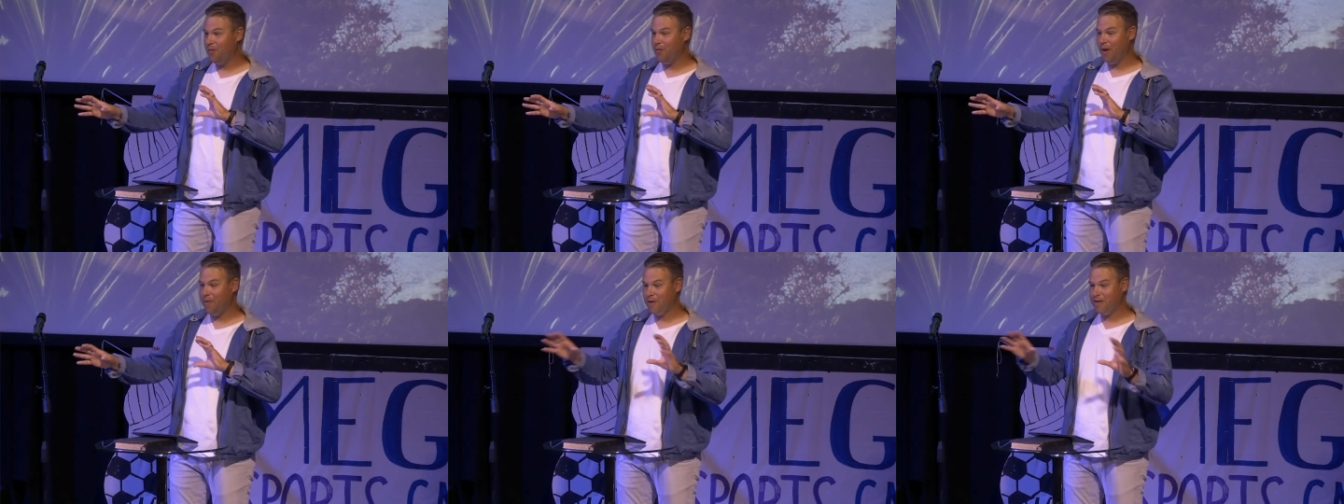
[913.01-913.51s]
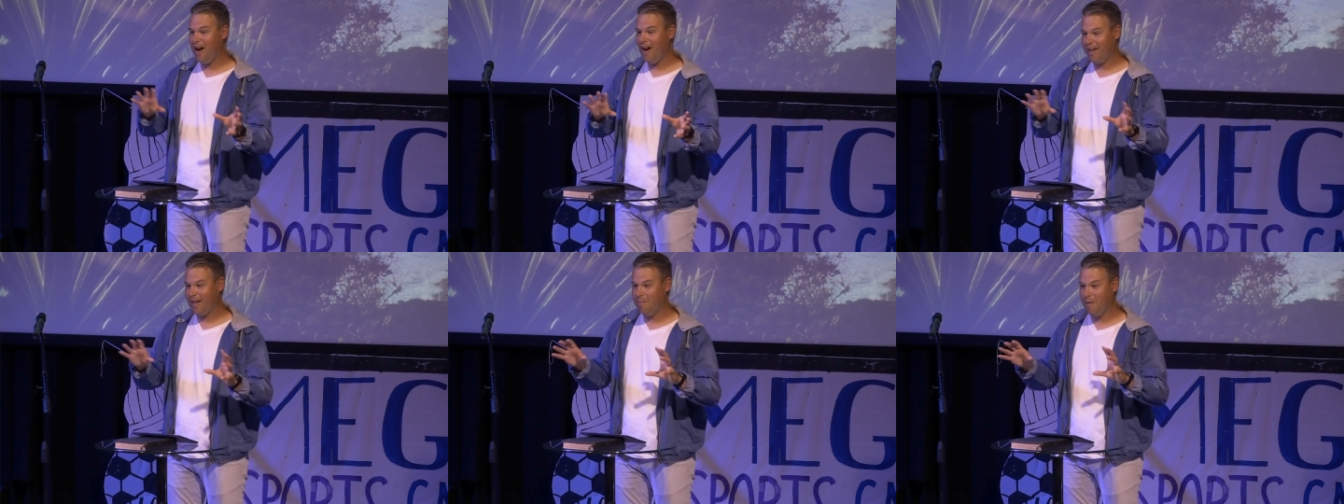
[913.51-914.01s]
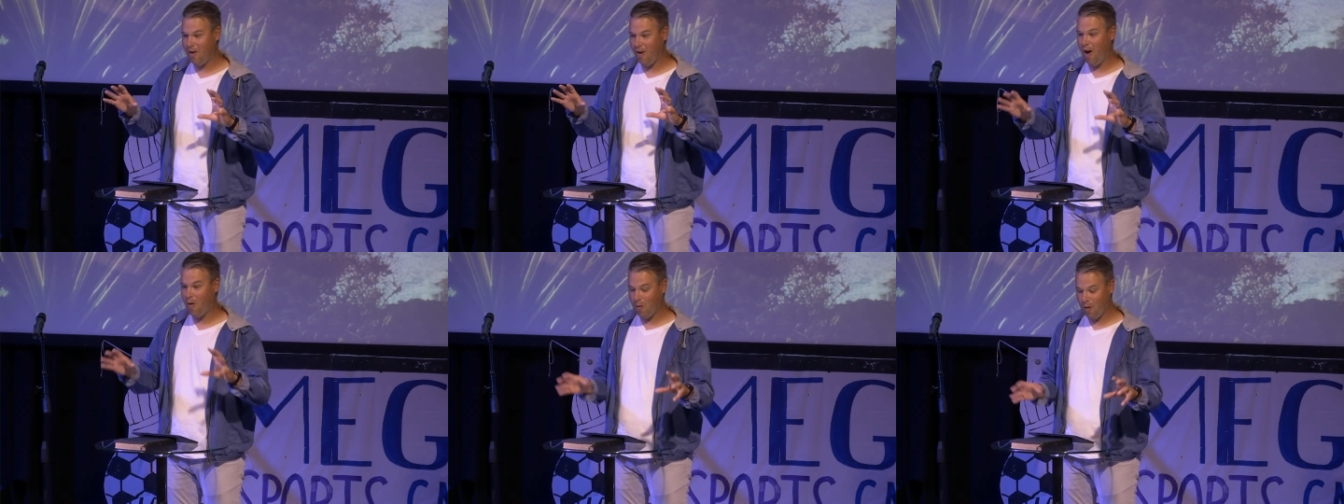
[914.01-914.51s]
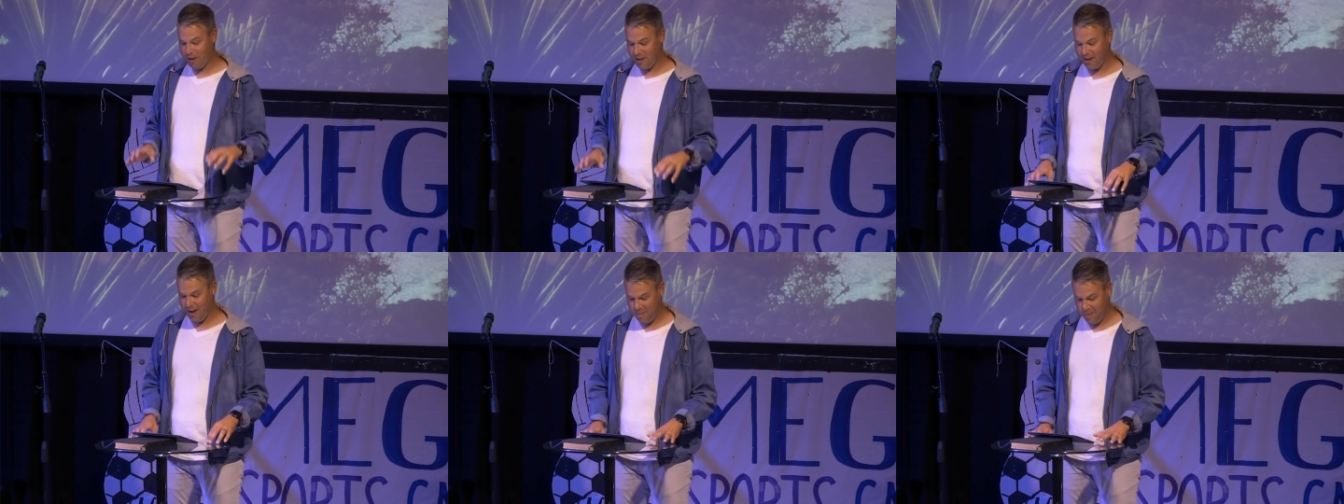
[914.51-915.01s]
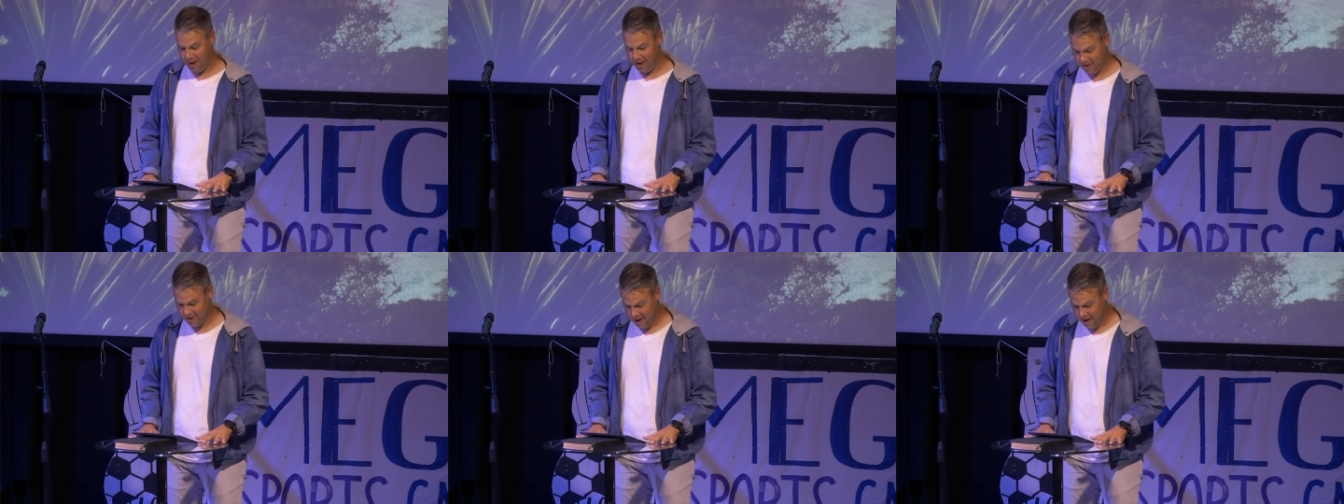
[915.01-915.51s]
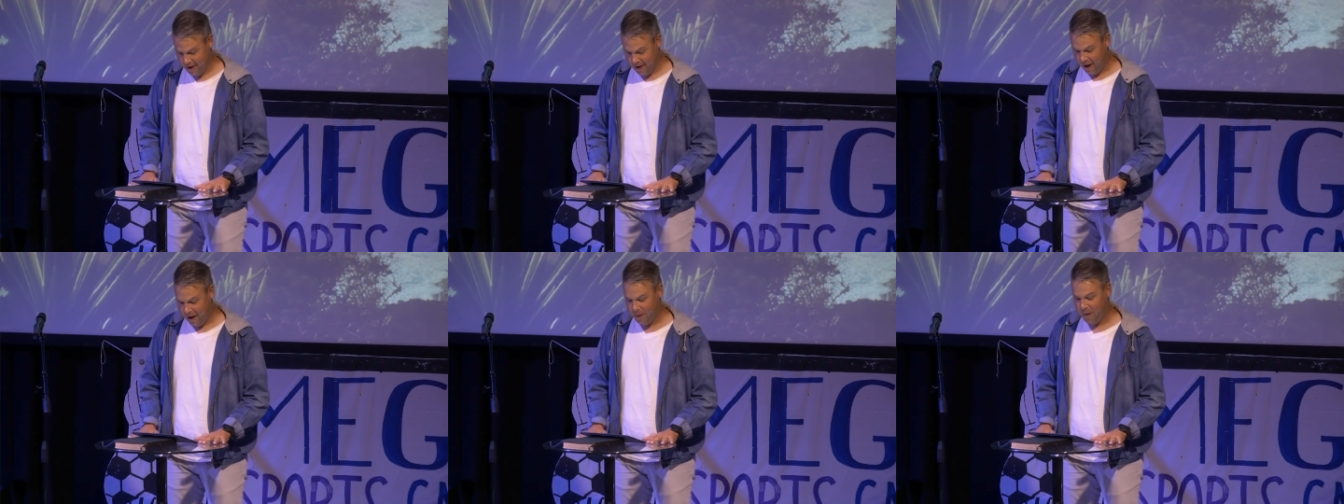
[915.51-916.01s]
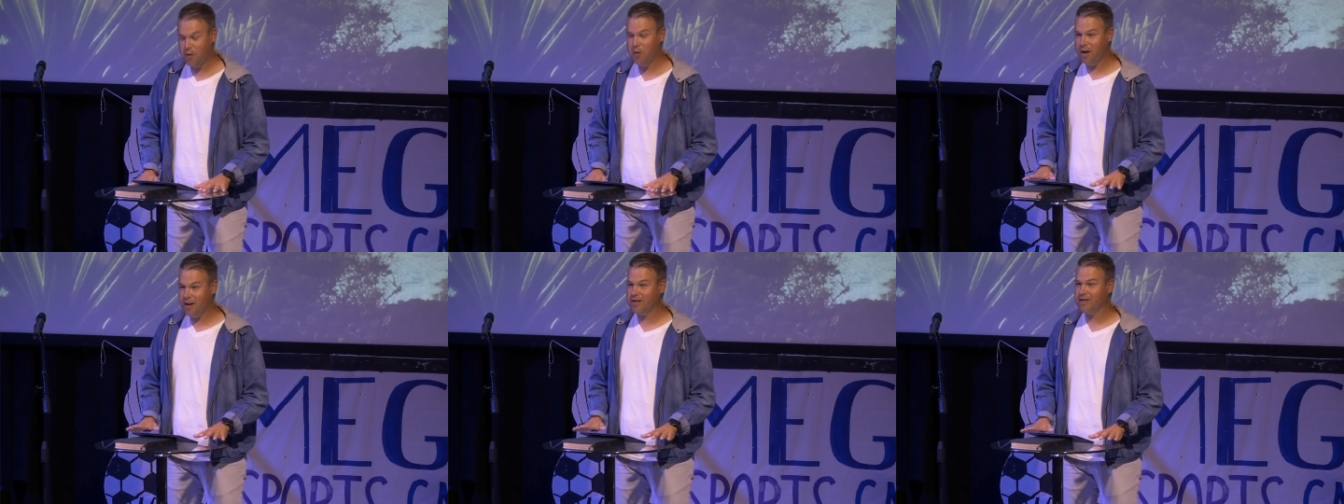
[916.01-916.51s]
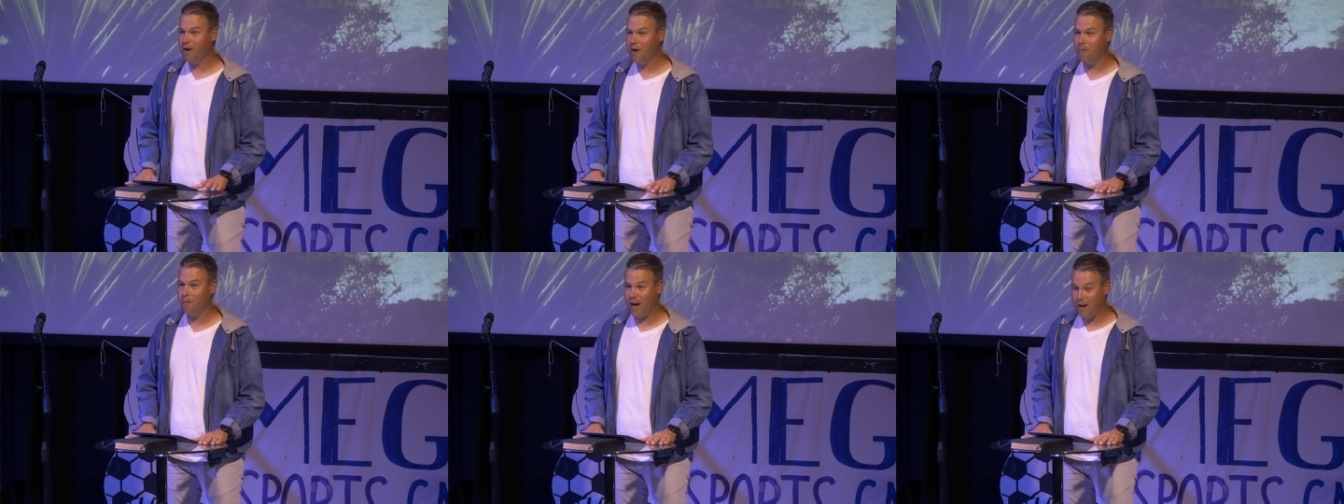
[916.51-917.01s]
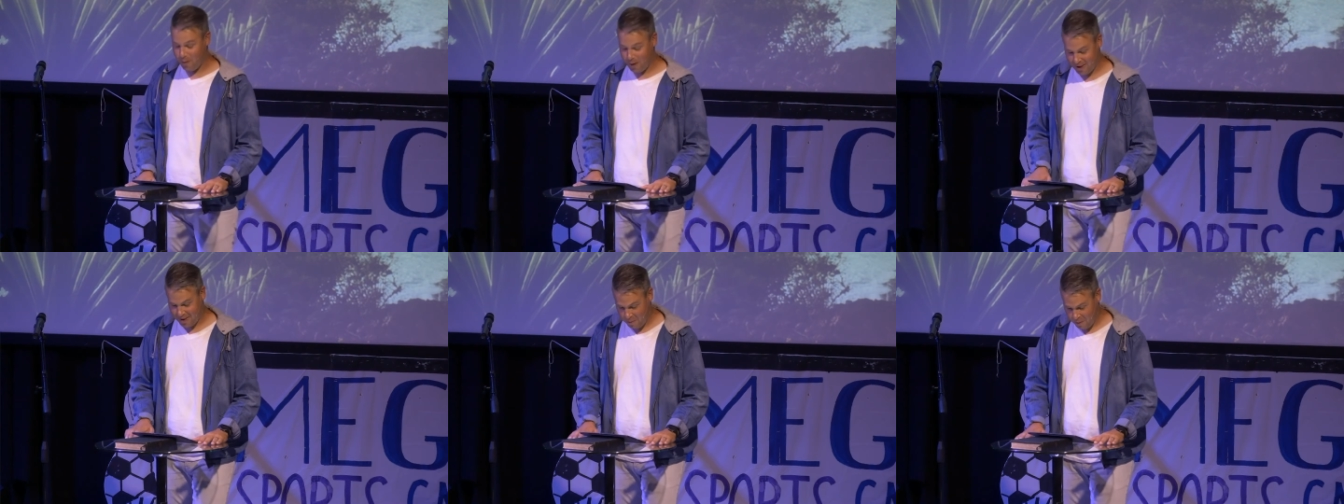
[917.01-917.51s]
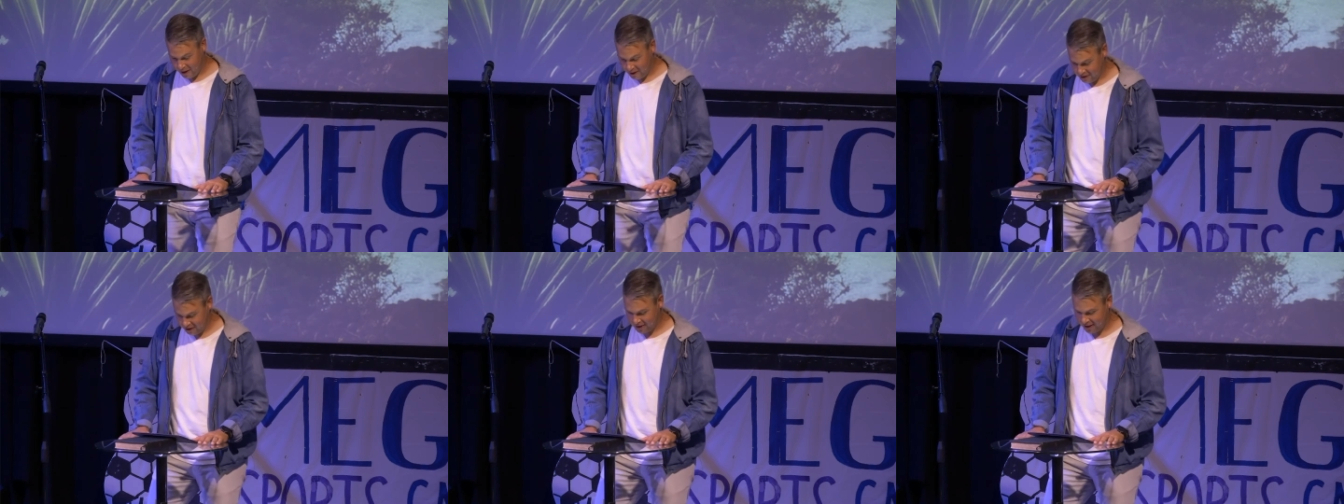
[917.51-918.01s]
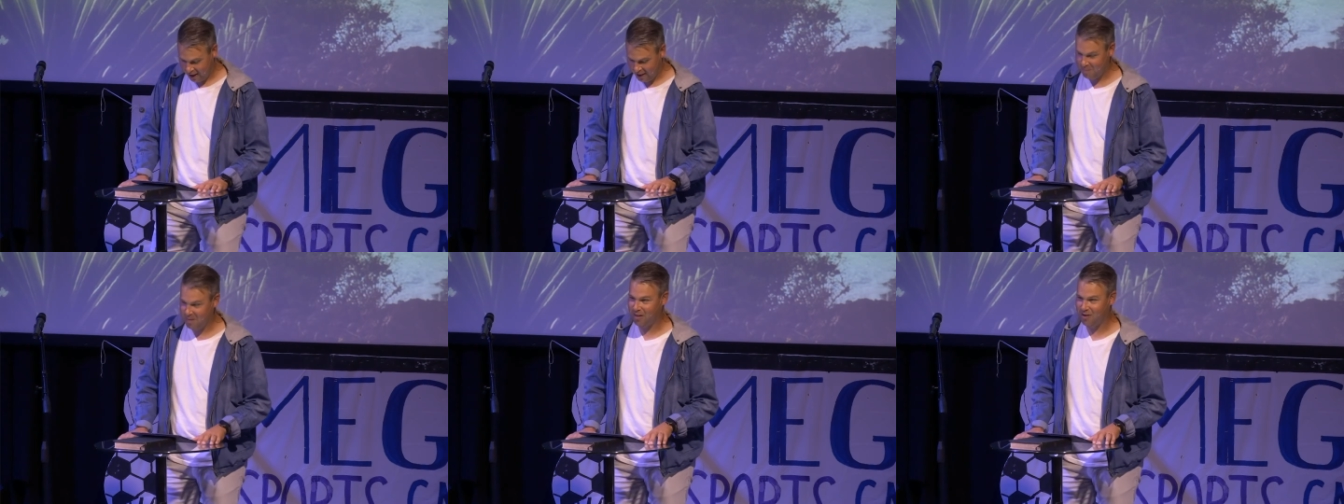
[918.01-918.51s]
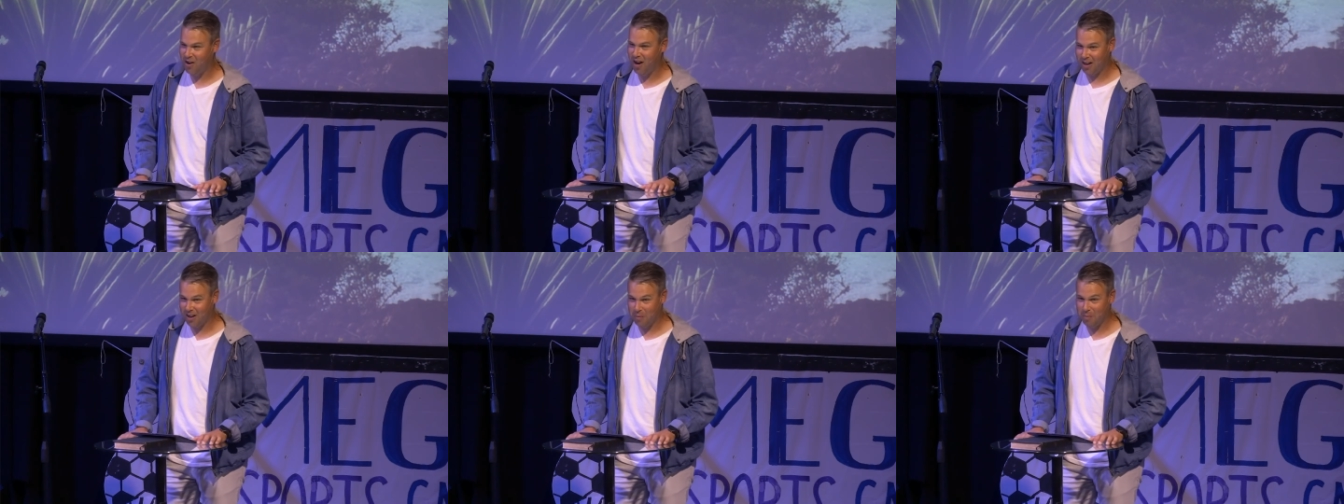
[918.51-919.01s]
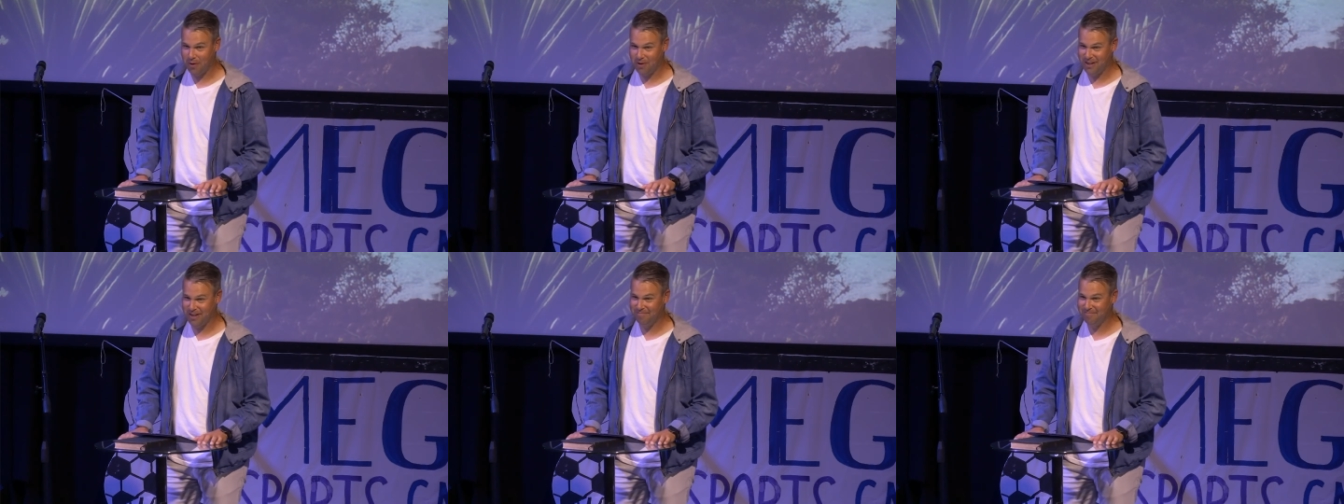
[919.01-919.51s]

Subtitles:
when we're talking about our world today, because if you want to start a fight with someone, just tell them that they're not a good person.